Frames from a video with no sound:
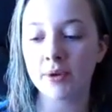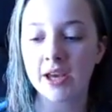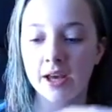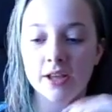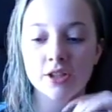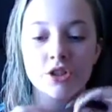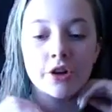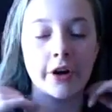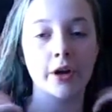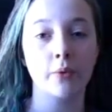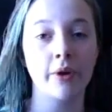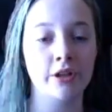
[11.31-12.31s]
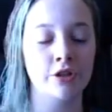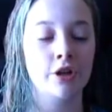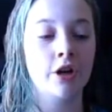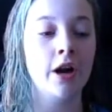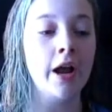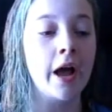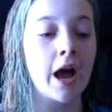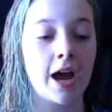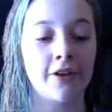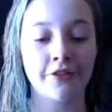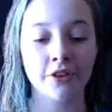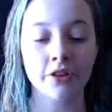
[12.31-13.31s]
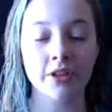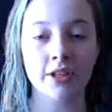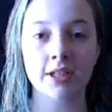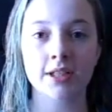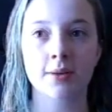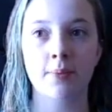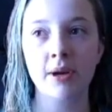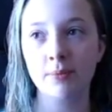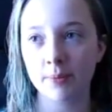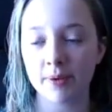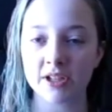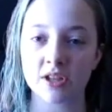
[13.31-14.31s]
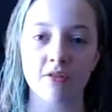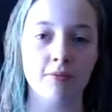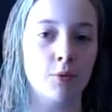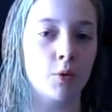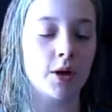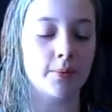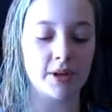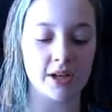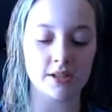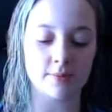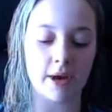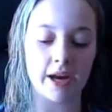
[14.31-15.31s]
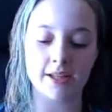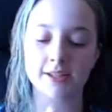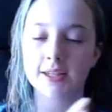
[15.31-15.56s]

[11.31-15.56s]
because during winter I feel the need to pamper myself more because my